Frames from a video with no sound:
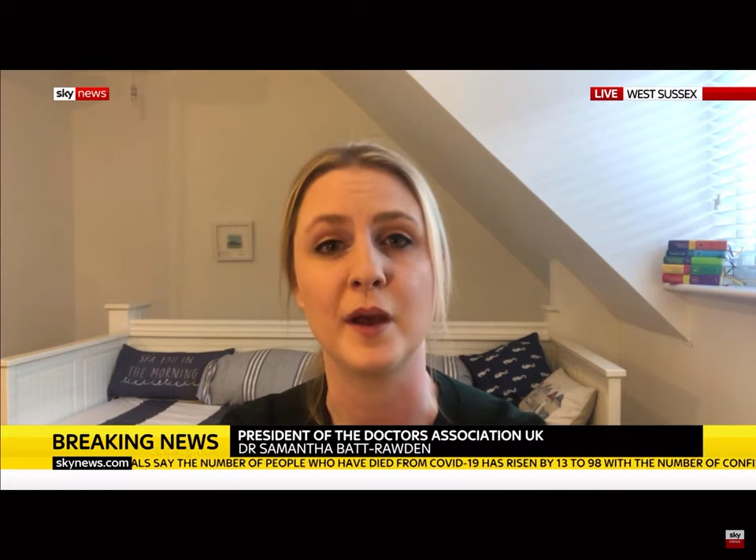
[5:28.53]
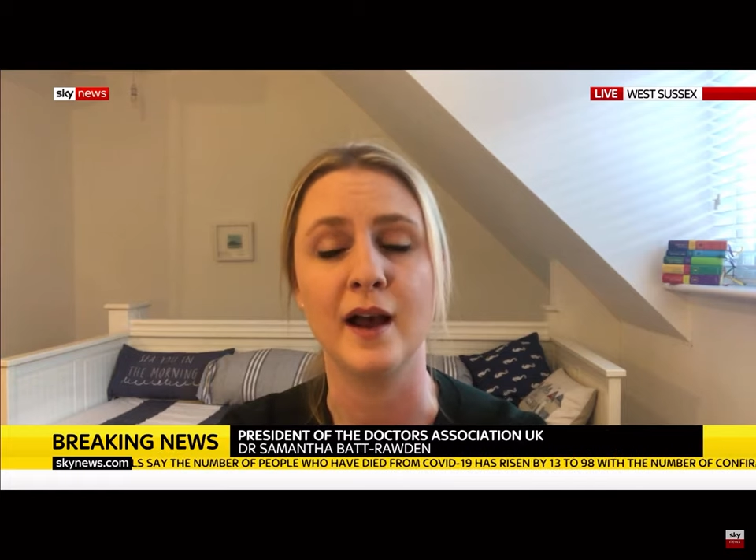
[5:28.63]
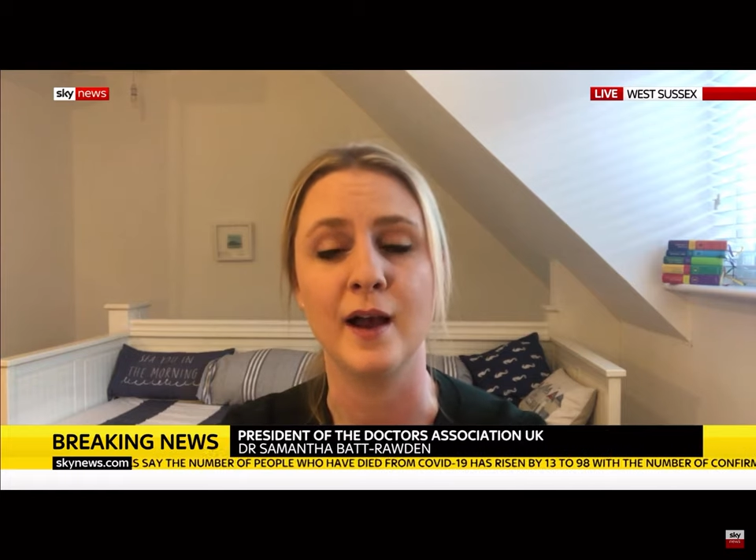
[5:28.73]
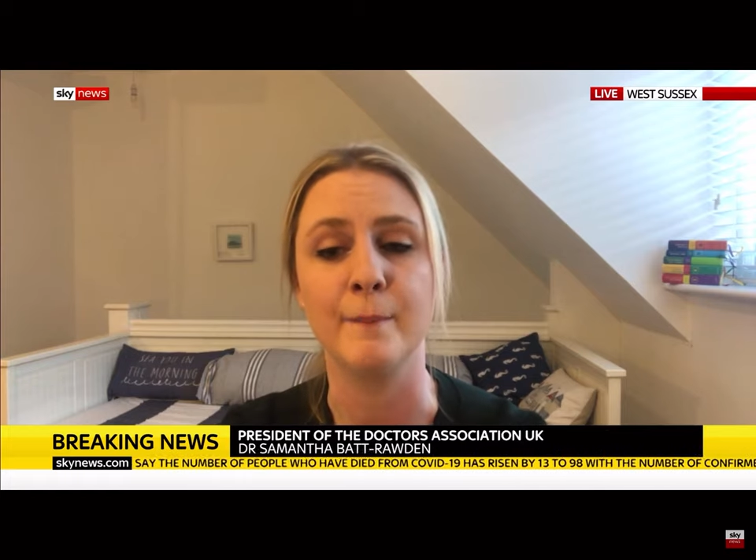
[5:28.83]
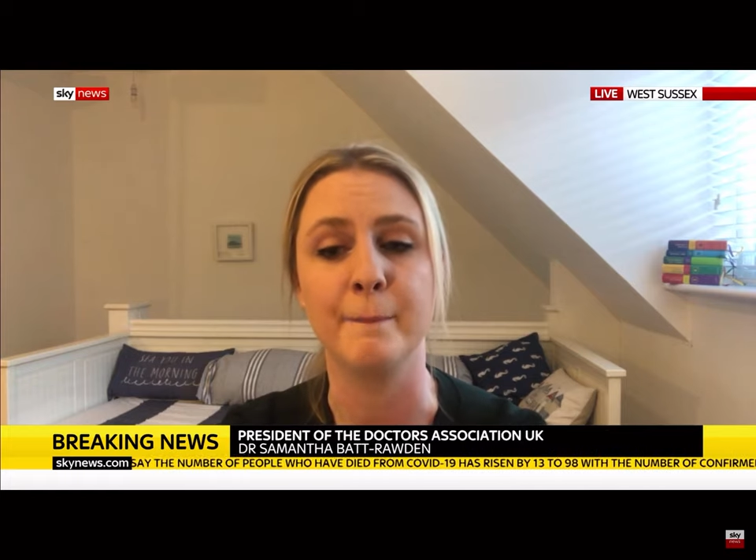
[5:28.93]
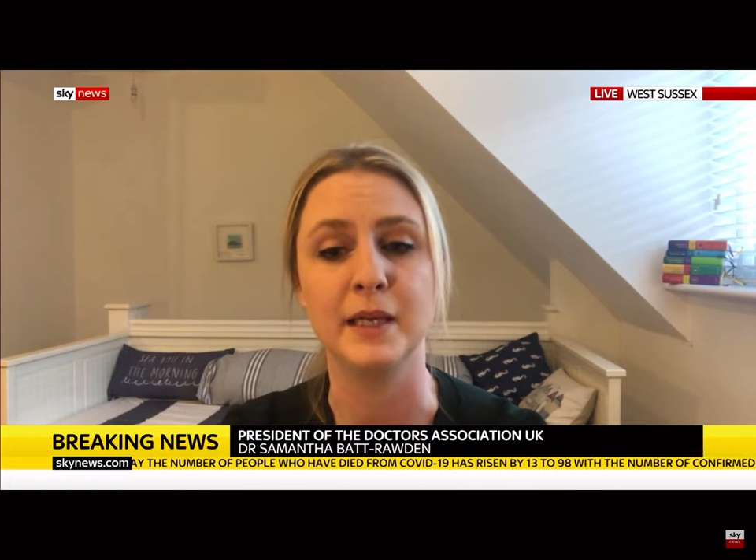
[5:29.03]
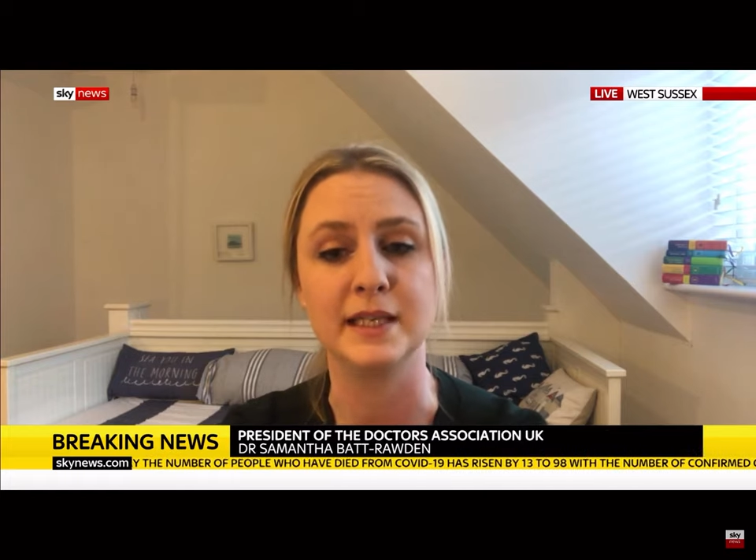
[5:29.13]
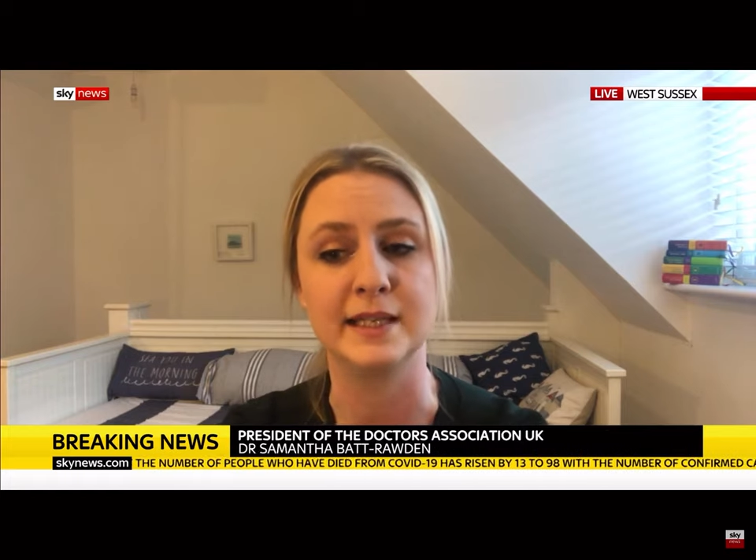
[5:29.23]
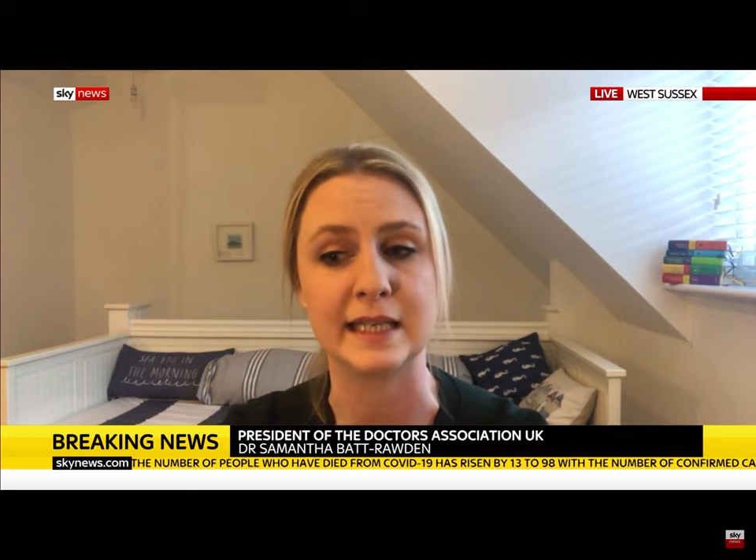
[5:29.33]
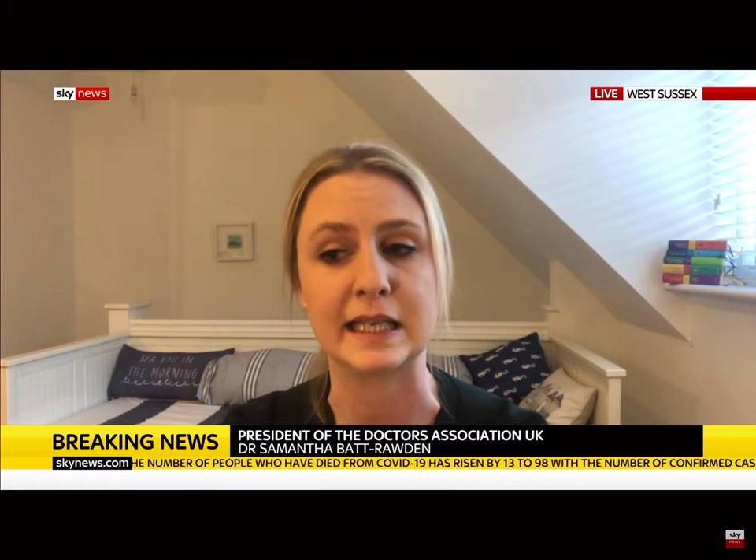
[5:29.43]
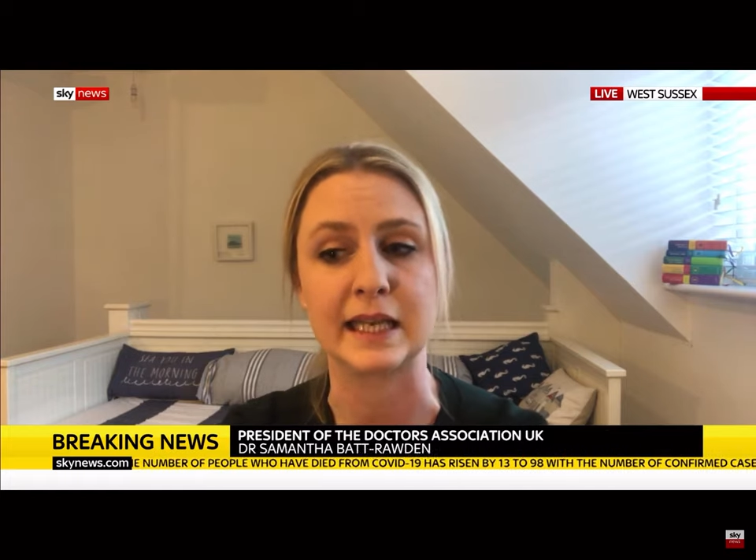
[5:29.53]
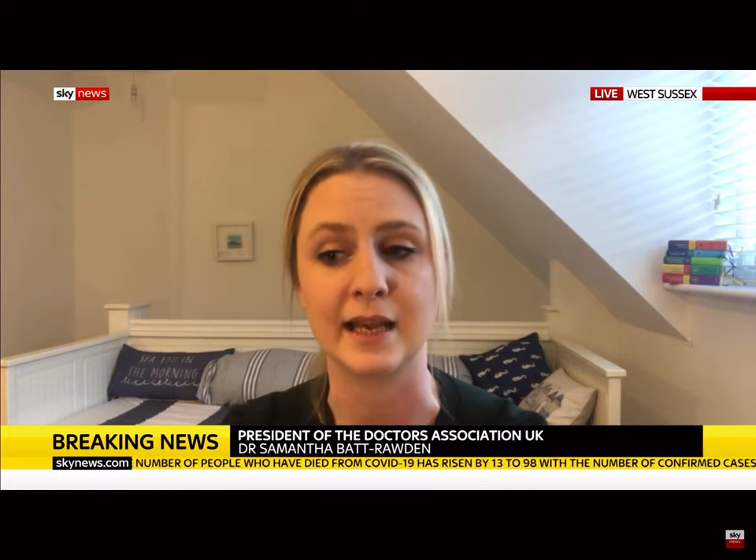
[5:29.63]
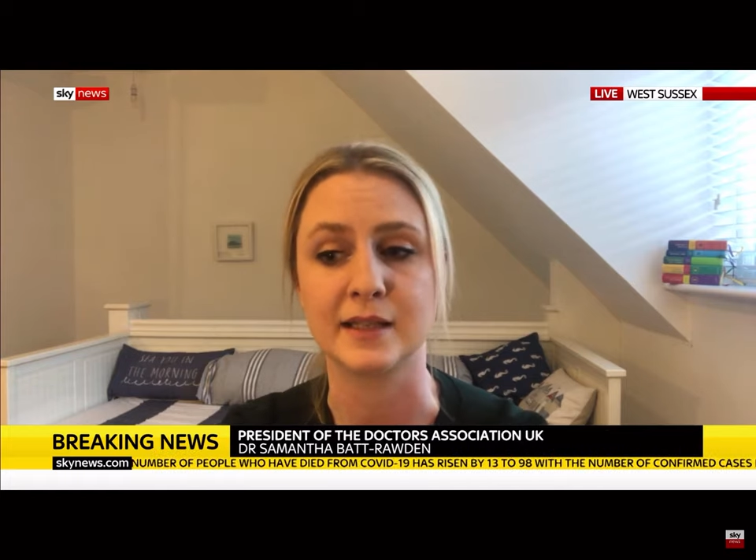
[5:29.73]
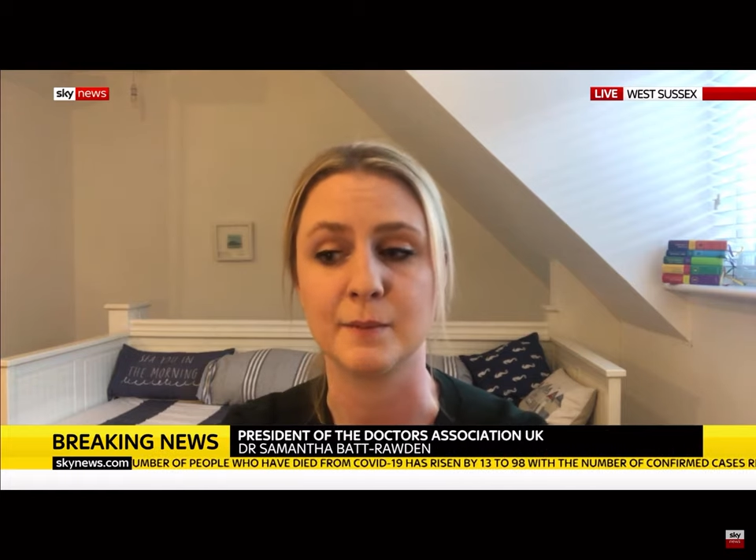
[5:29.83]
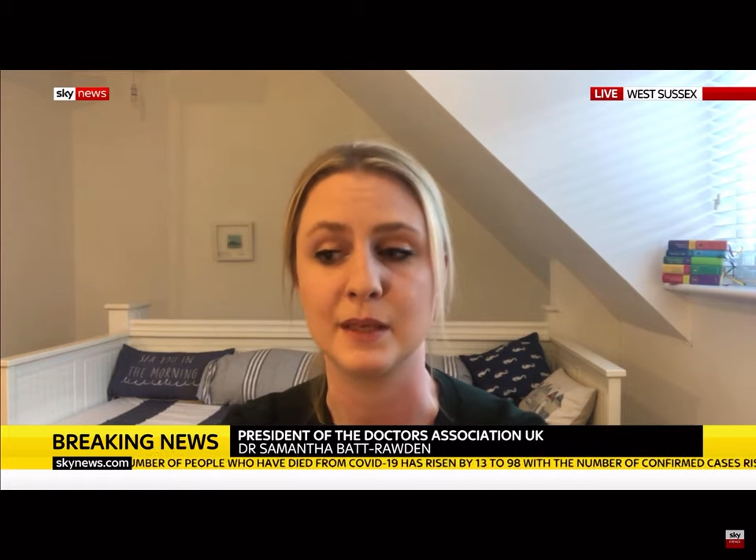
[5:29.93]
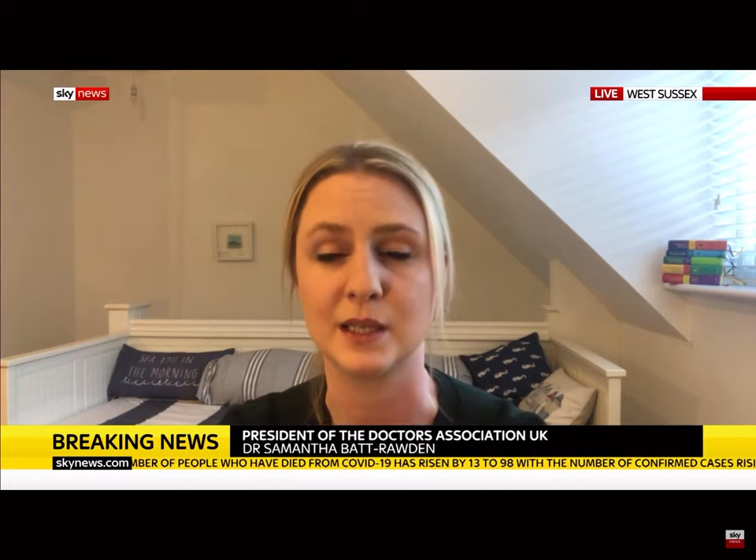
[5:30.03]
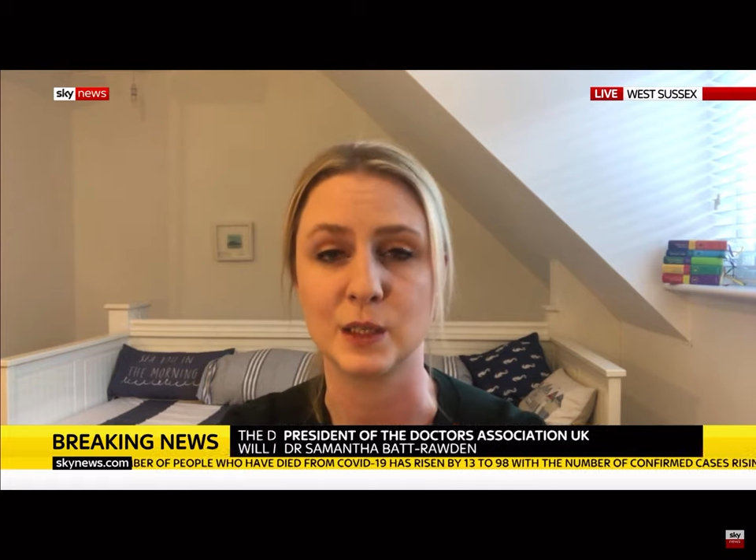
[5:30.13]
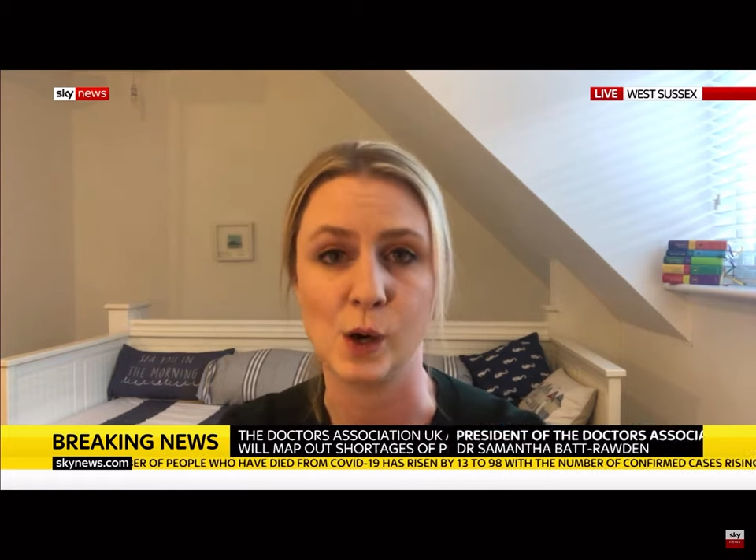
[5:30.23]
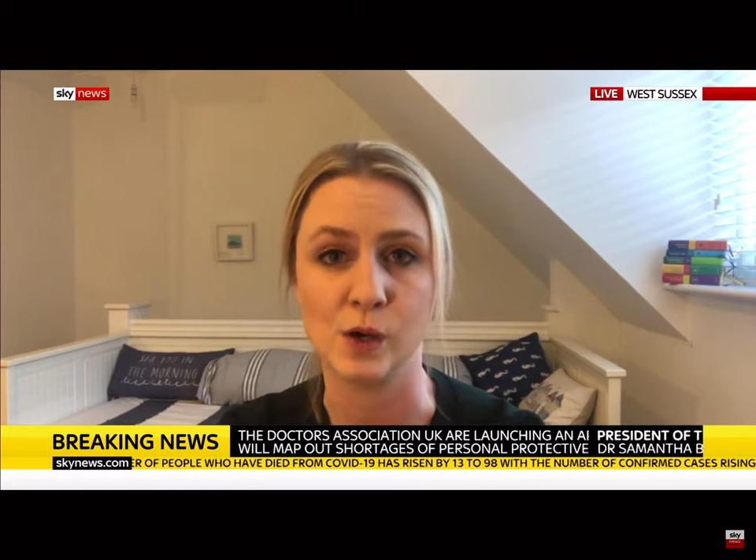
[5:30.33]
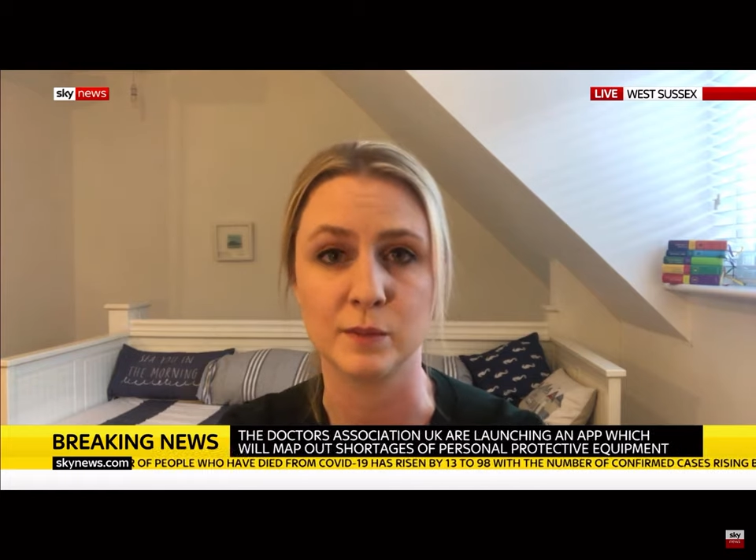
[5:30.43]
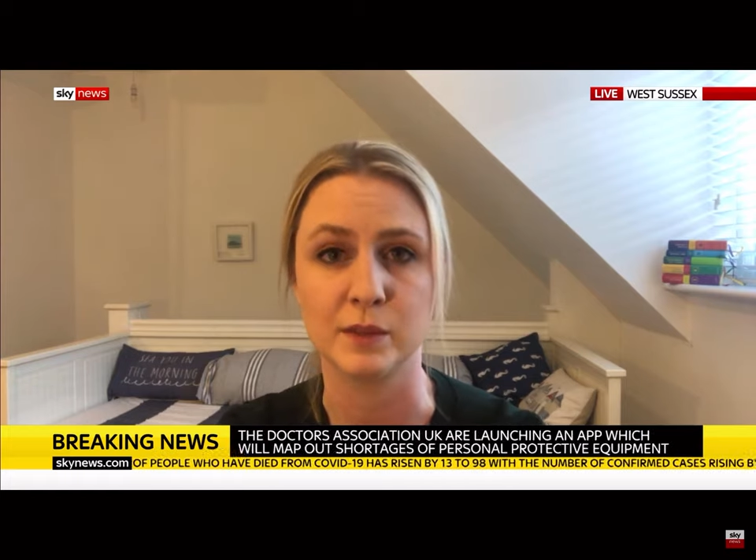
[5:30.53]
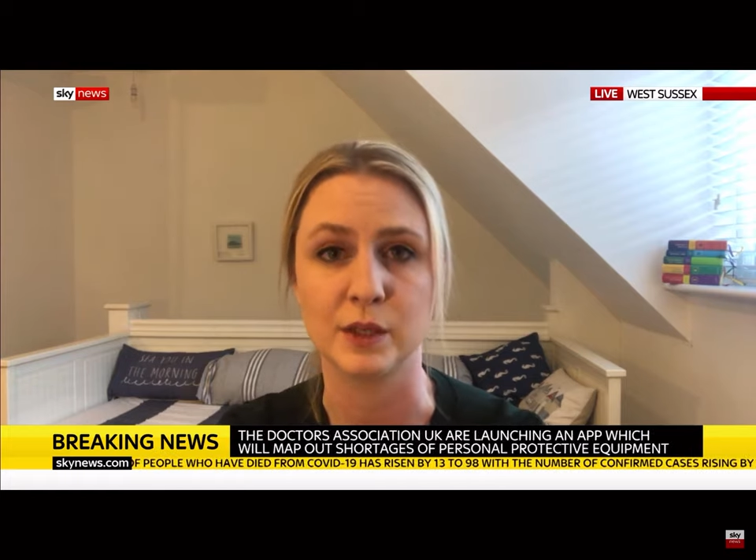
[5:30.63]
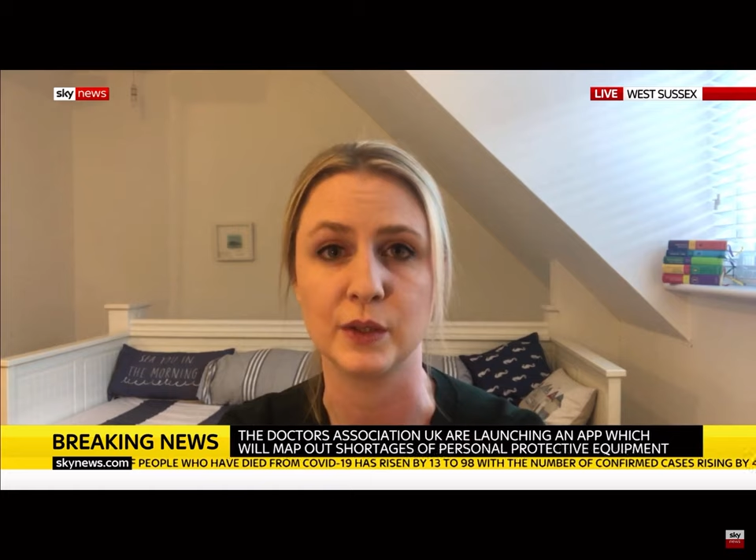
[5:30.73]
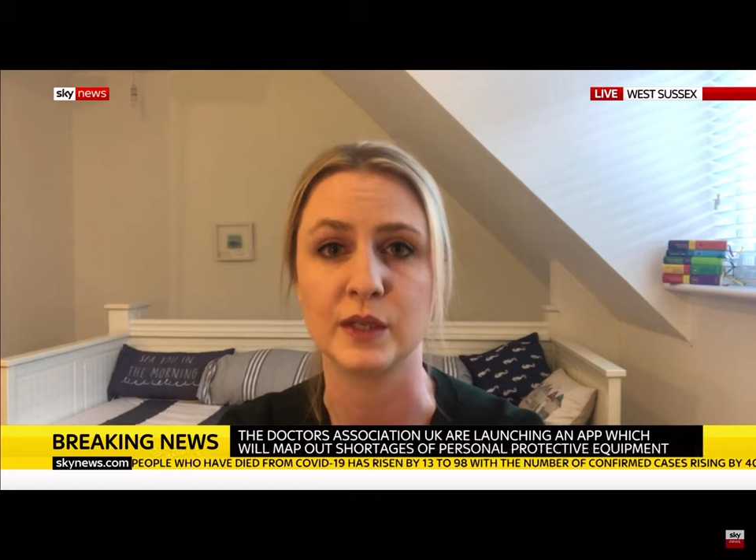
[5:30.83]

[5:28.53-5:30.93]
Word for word: um, but didn't get admitted to hospital,